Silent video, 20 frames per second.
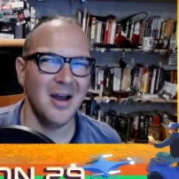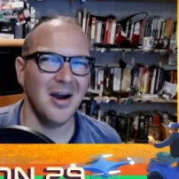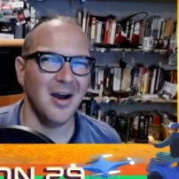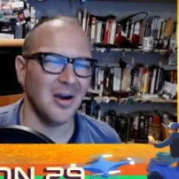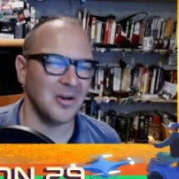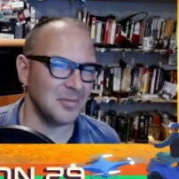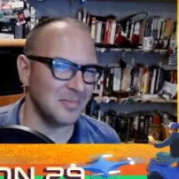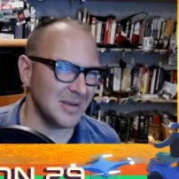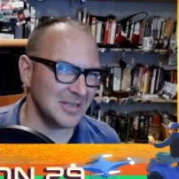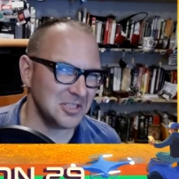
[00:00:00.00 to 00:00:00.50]

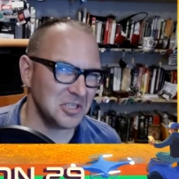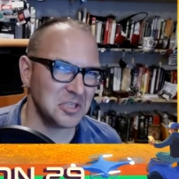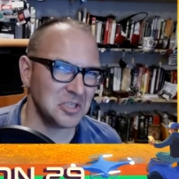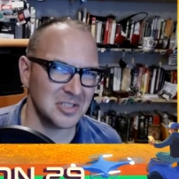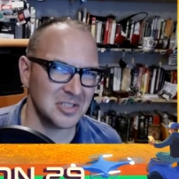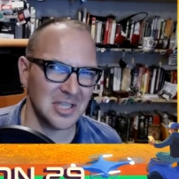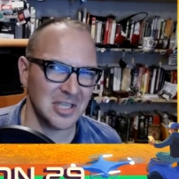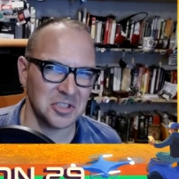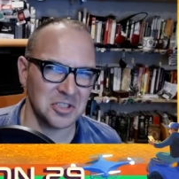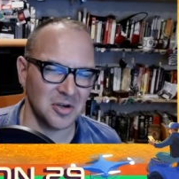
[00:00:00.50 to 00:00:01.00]
are the
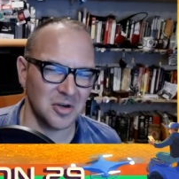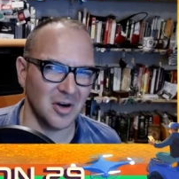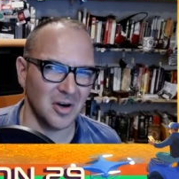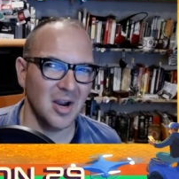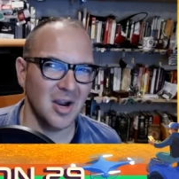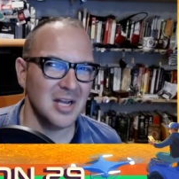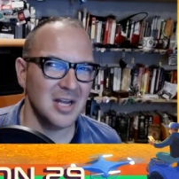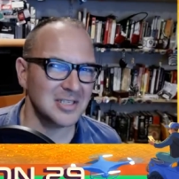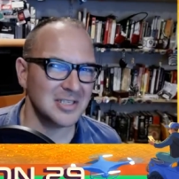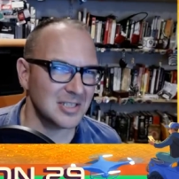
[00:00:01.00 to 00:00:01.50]
messages that your
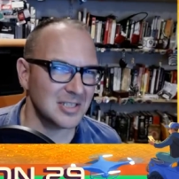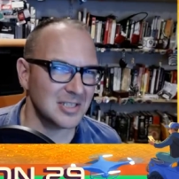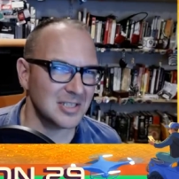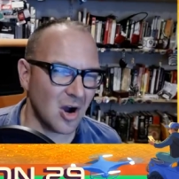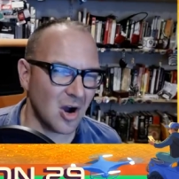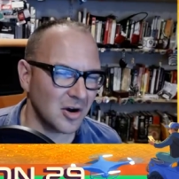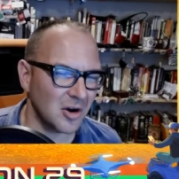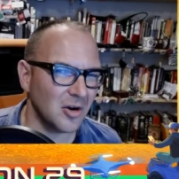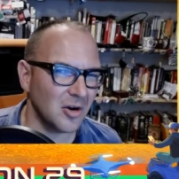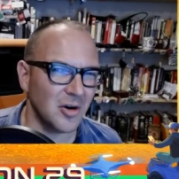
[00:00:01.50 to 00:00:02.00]

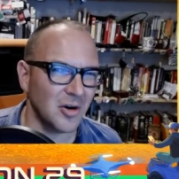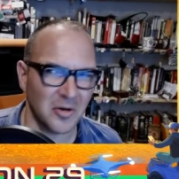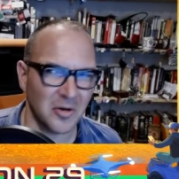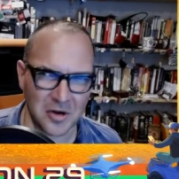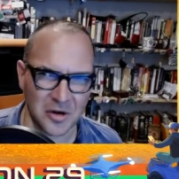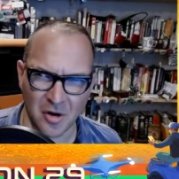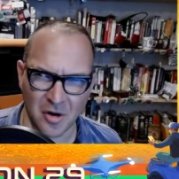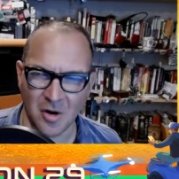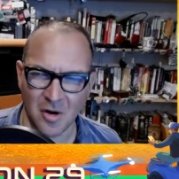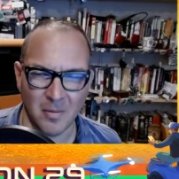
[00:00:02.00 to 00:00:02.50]
stalker or
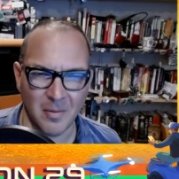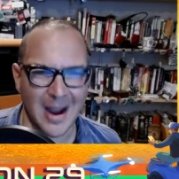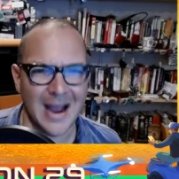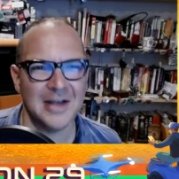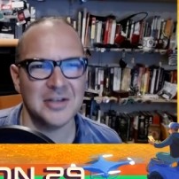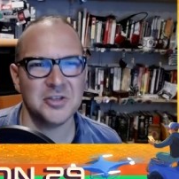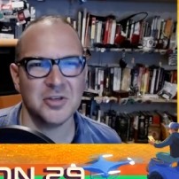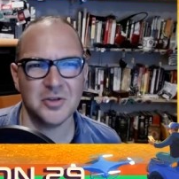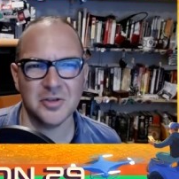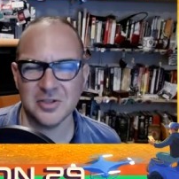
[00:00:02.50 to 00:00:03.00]
your
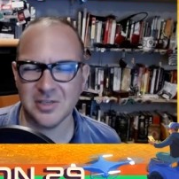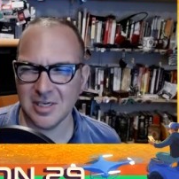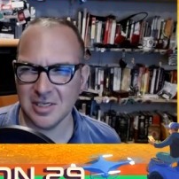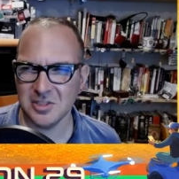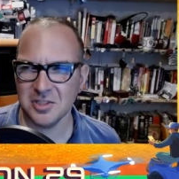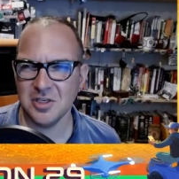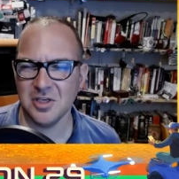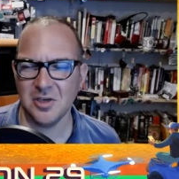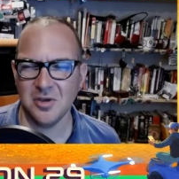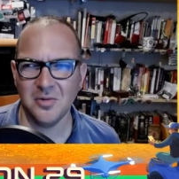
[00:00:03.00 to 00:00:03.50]
harasser
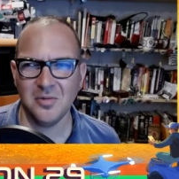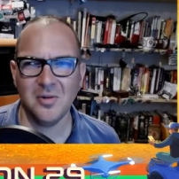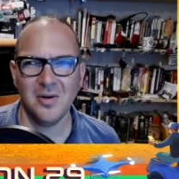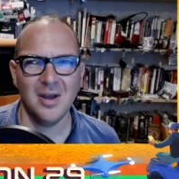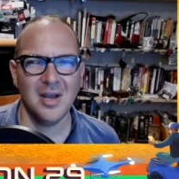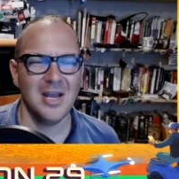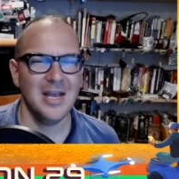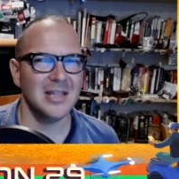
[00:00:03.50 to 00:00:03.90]
sent to you